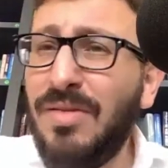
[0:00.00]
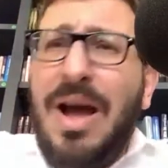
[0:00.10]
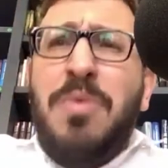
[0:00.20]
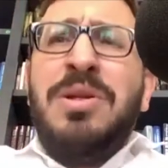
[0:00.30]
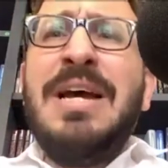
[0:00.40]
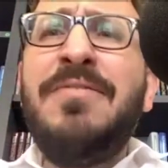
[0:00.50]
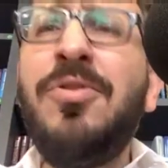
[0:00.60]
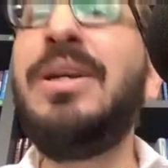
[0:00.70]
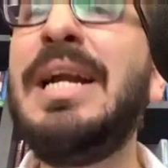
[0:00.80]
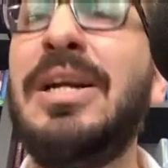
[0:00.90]
I will never
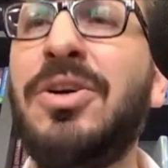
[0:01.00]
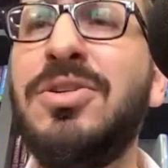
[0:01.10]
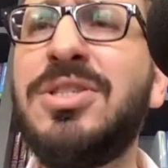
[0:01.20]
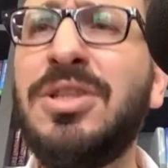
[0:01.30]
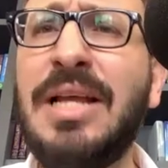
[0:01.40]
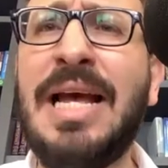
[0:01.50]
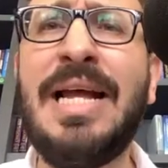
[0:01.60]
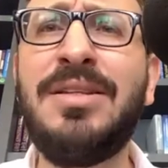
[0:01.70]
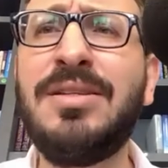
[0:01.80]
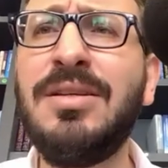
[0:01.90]
again curse the
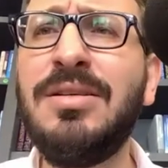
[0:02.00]
land.